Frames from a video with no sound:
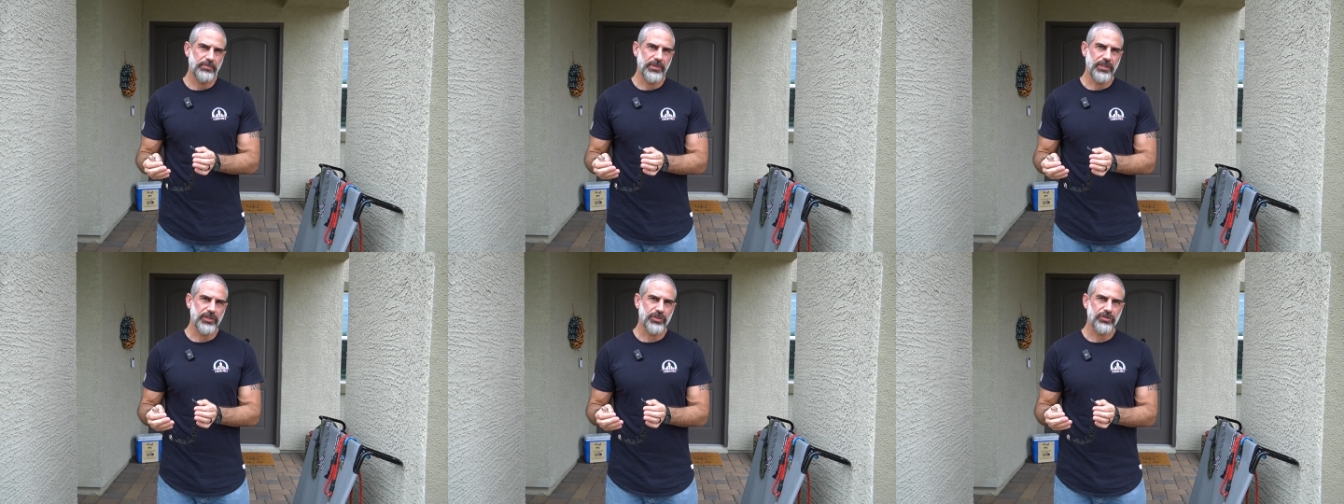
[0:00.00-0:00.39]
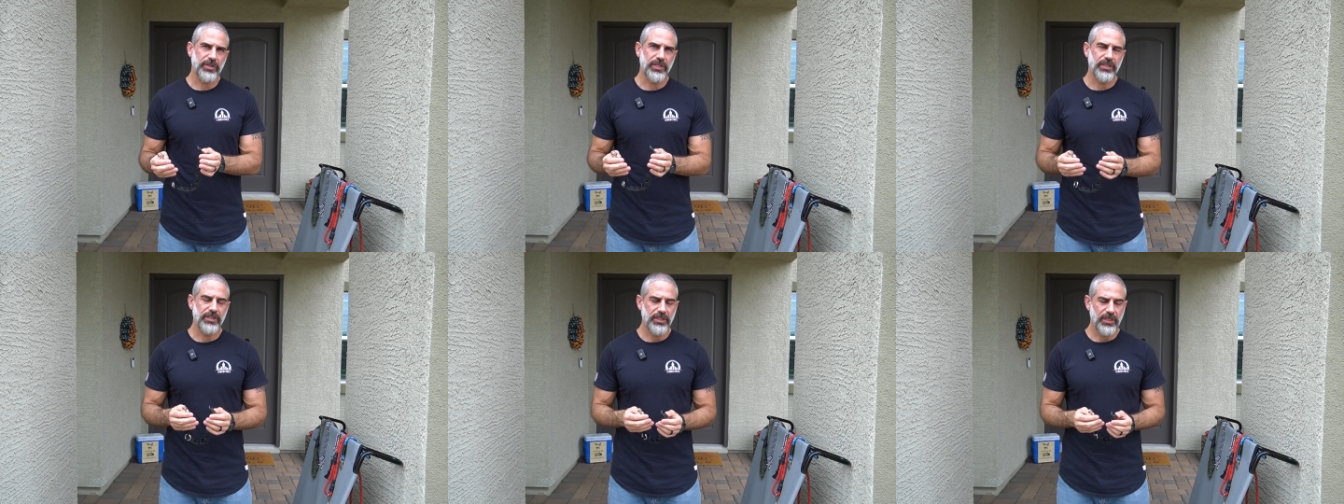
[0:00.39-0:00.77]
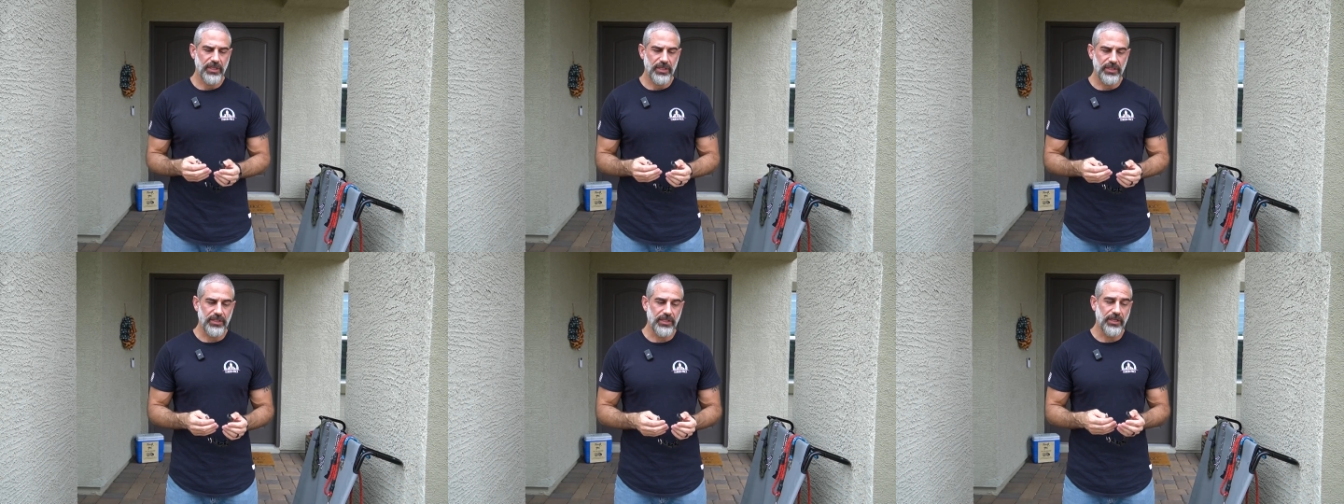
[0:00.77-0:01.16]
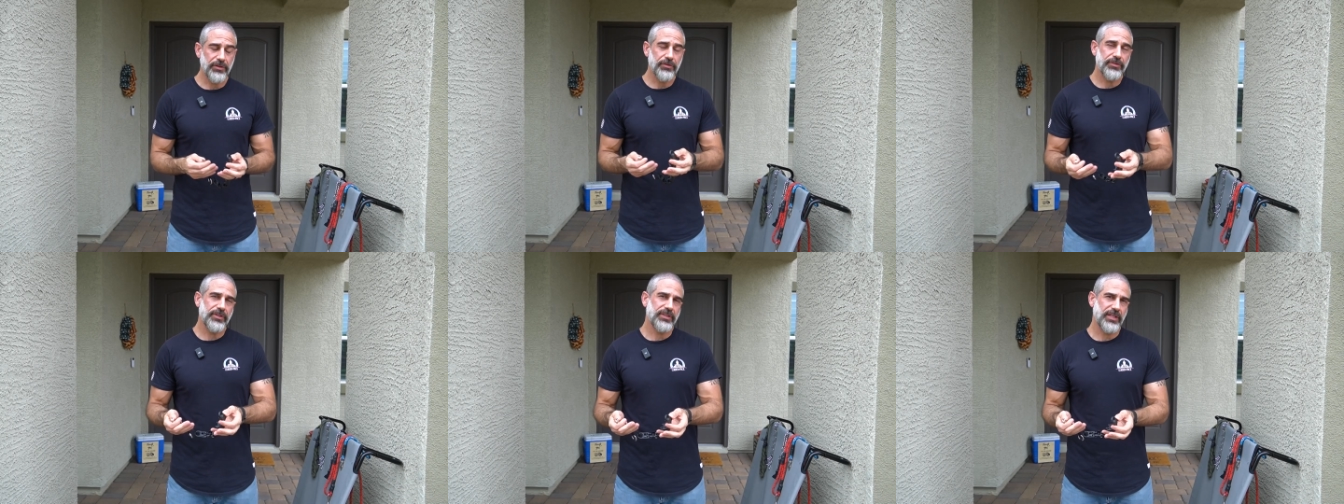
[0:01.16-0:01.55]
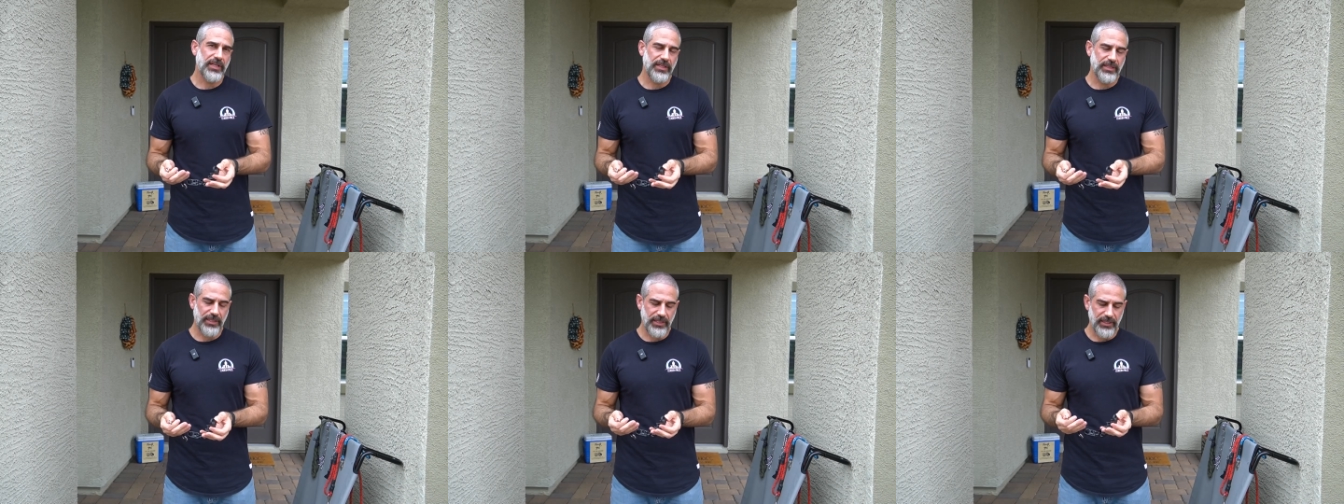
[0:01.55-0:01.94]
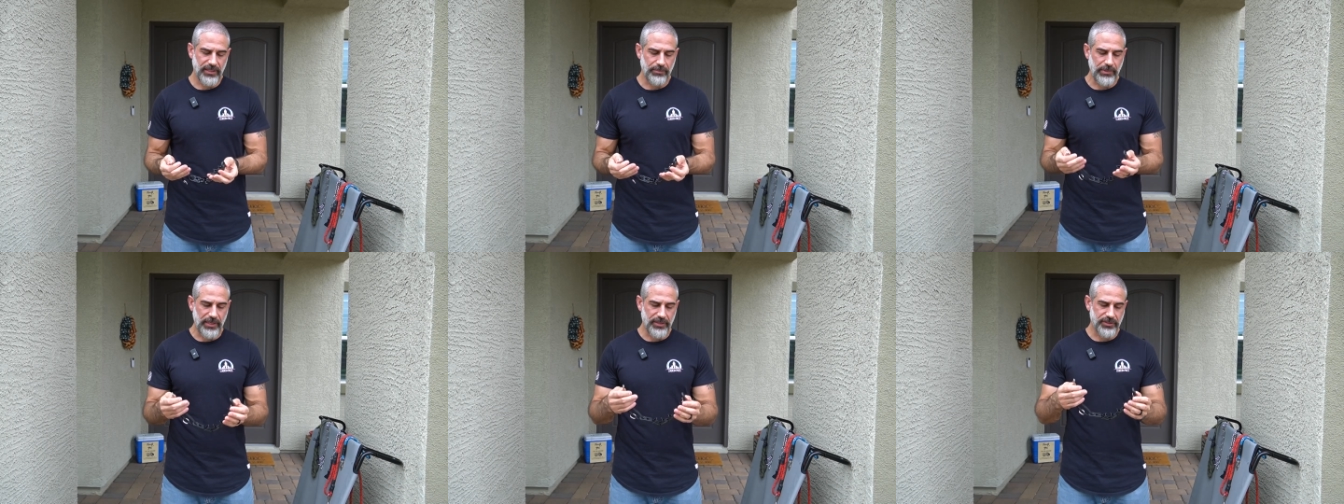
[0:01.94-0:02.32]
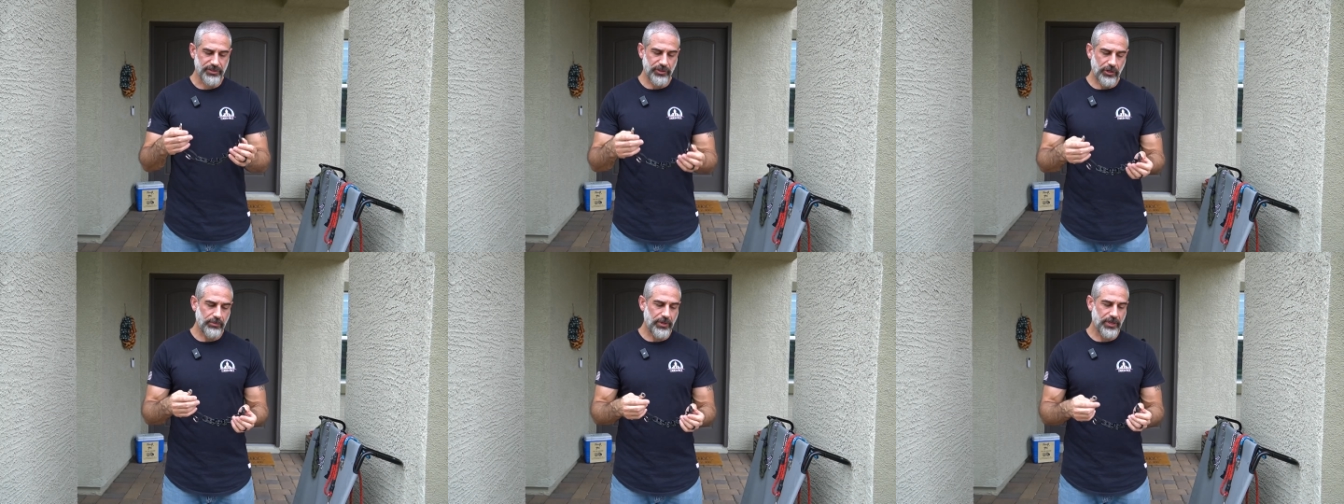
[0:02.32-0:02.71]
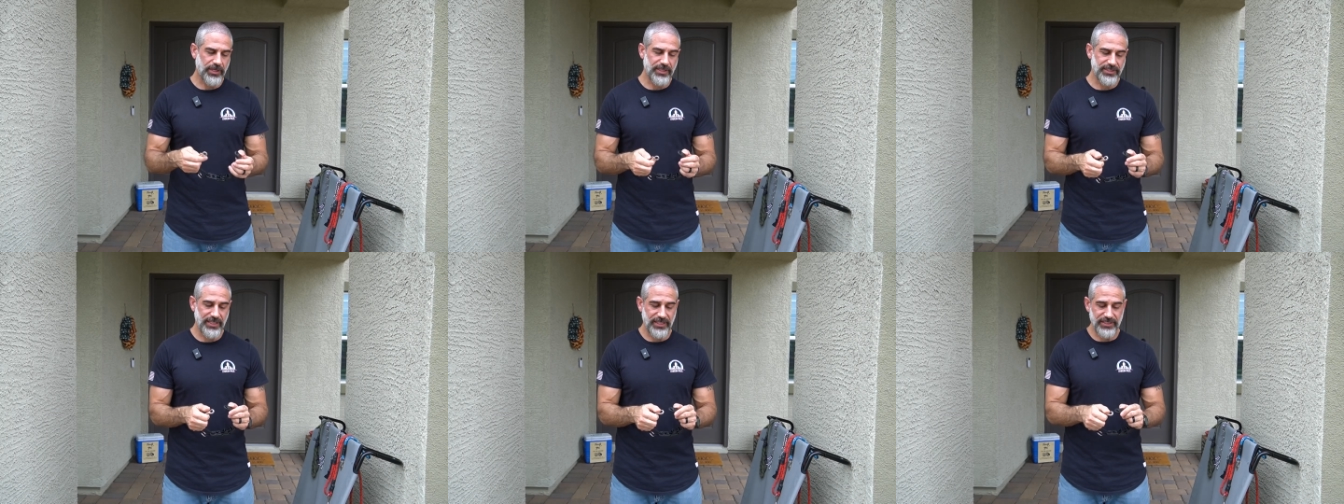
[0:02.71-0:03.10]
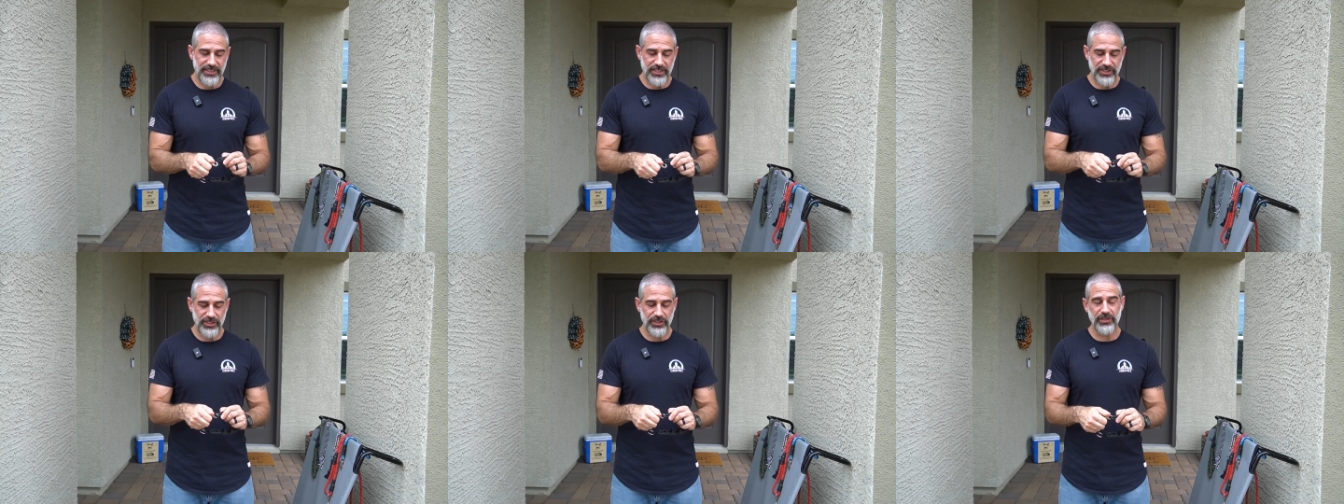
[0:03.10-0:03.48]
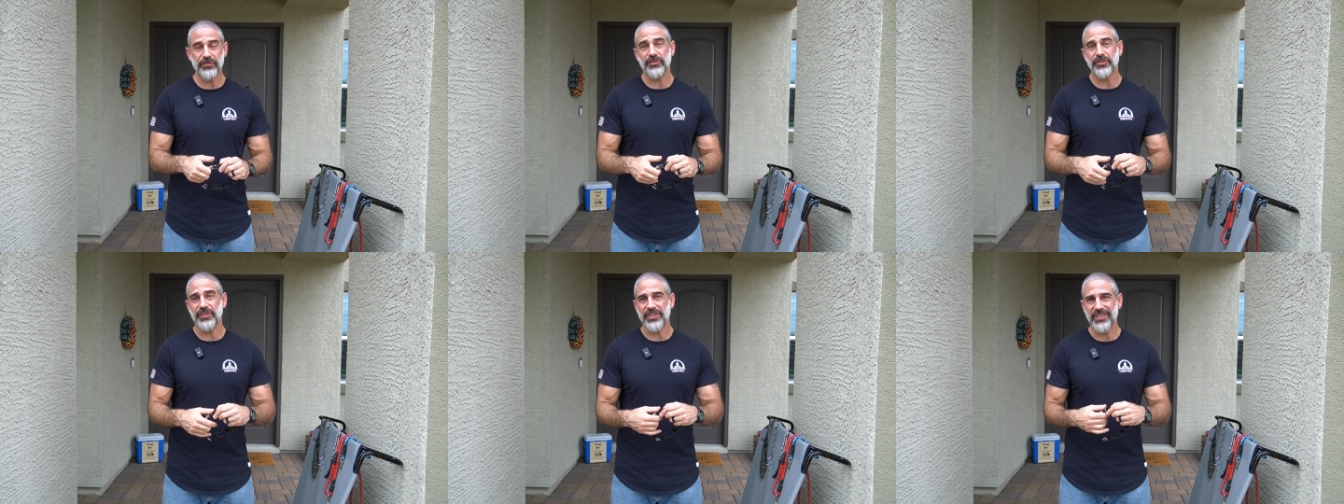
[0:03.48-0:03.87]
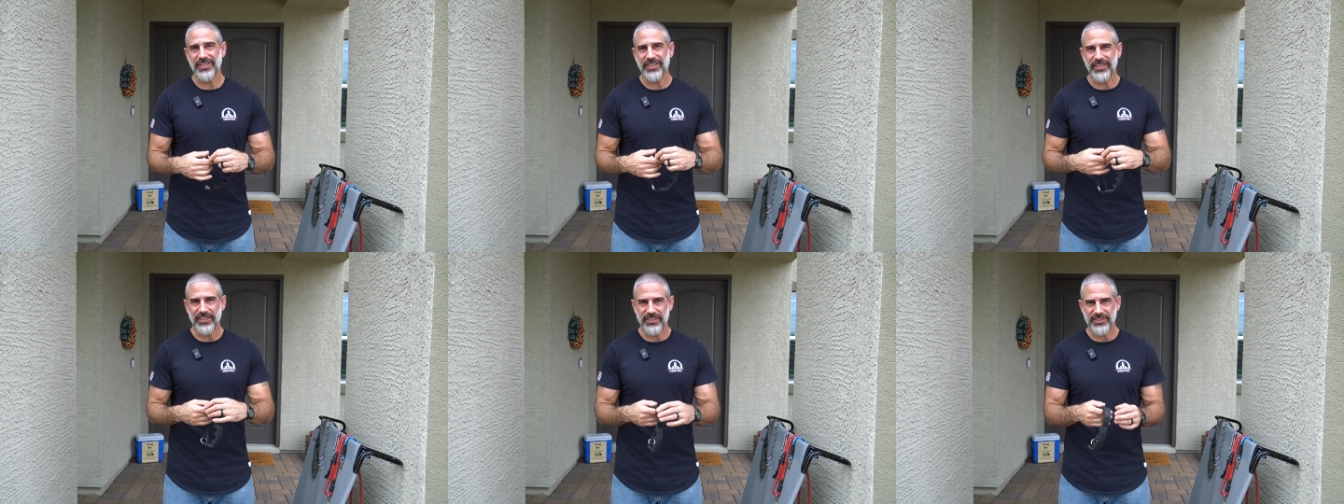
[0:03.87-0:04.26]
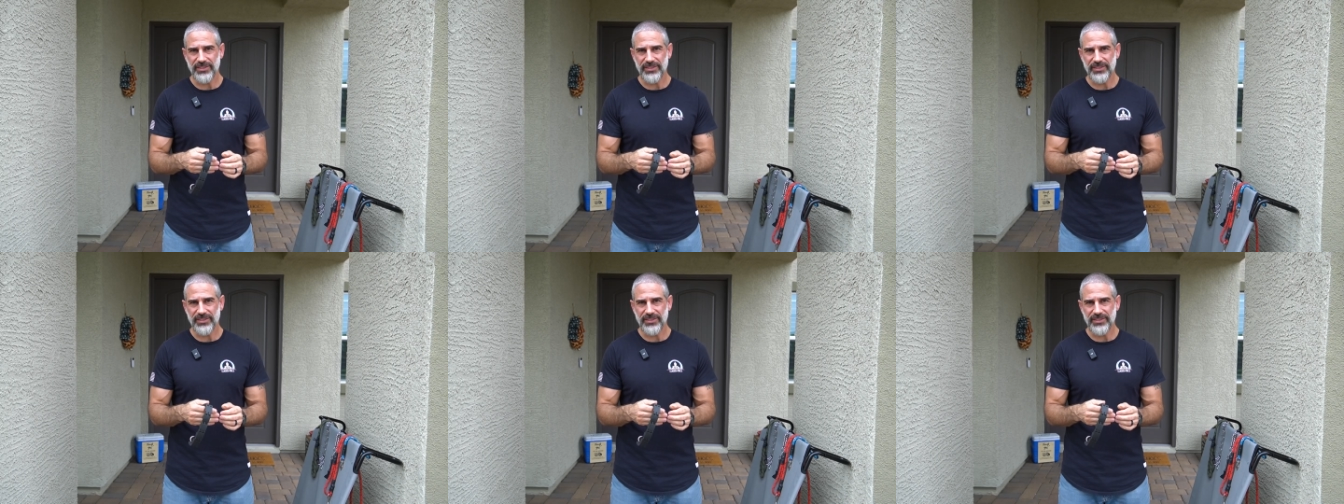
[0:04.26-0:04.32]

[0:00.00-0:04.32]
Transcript: being trained. The other thing that I like about the Star Mark is that it's actually good for the client.